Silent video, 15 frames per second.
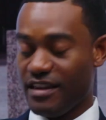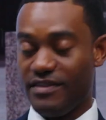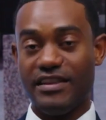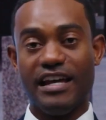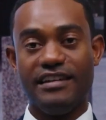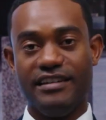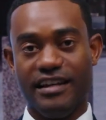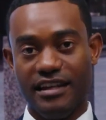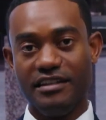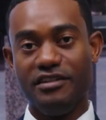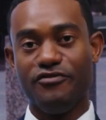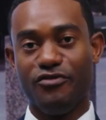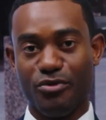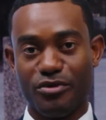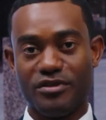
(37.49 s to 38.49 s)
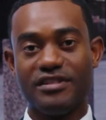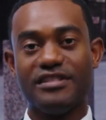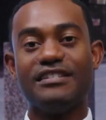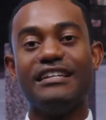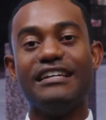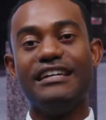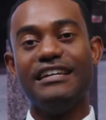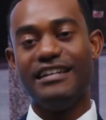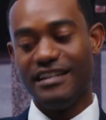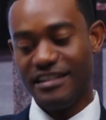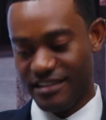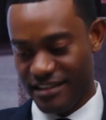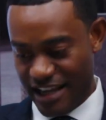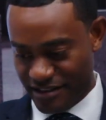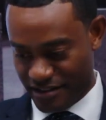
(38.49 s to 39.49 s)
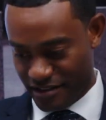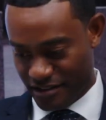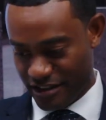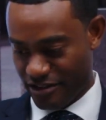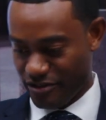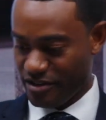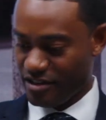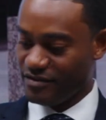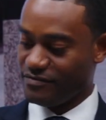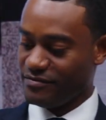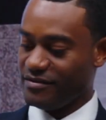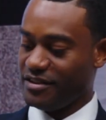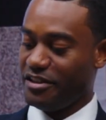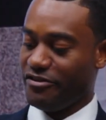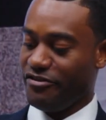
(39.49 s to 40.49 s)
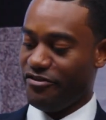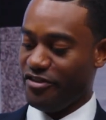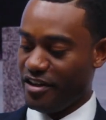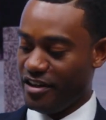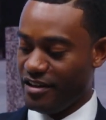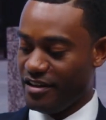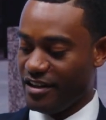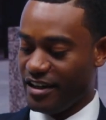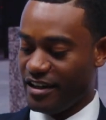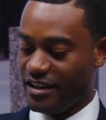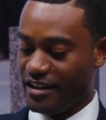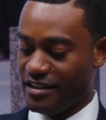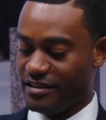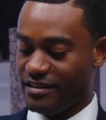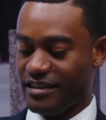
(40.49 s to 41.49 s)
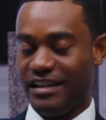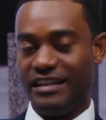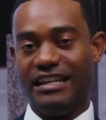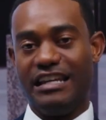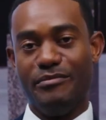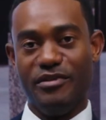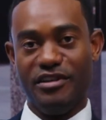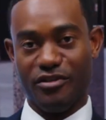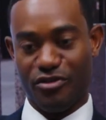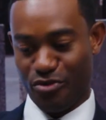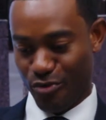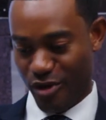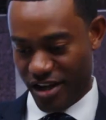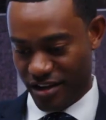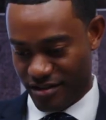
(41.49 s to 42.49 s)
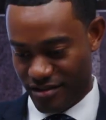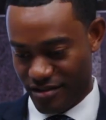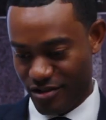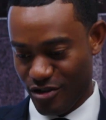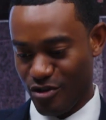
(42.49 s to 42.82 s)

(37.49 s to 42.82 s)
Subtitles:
that deadly force is necessary to defend against an imminent threat